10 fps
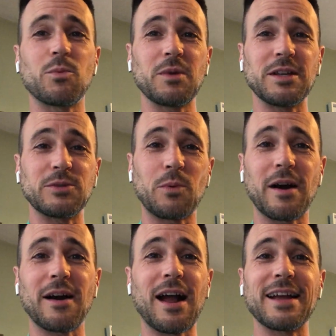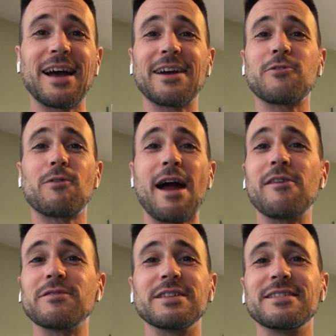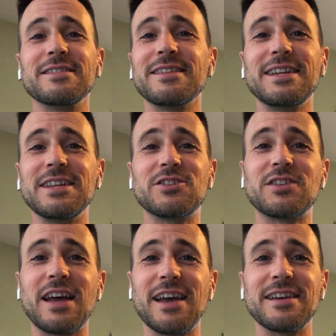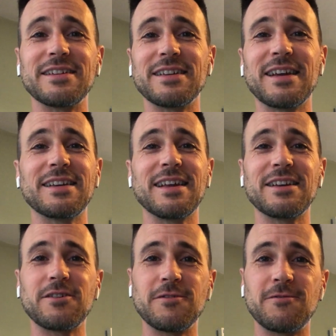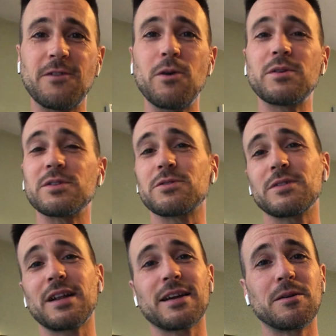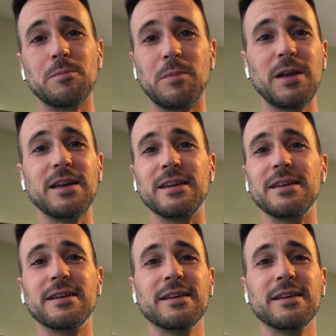it's where I got grounded each day and could focus so that I could be